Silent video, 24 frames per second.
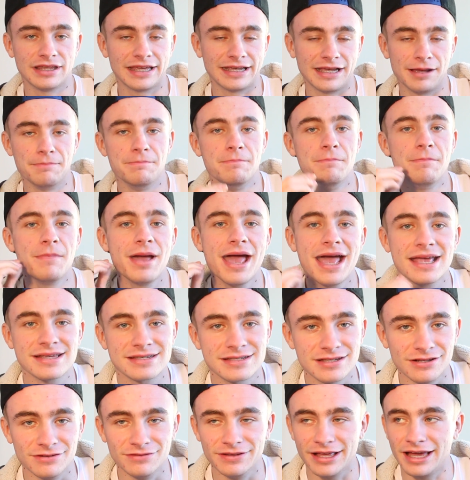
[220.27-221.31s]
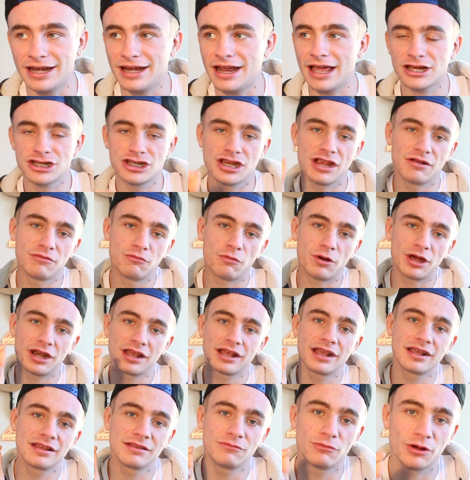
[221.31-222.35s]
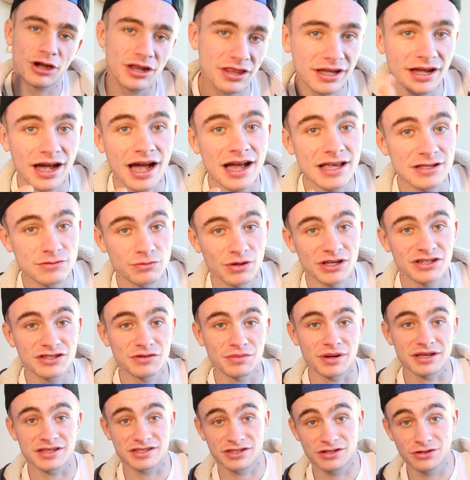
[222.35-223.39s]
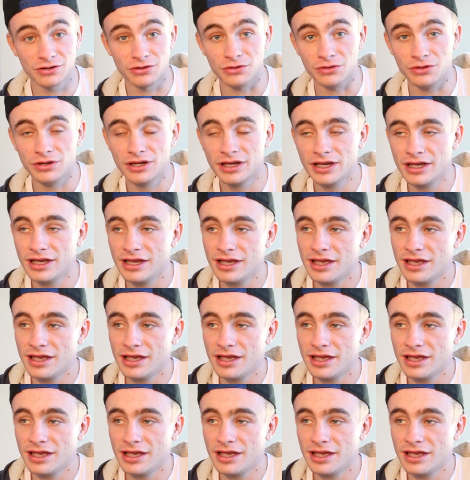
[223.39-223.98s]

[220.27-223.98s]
Like, massive. And actually, one of the guys went to my school.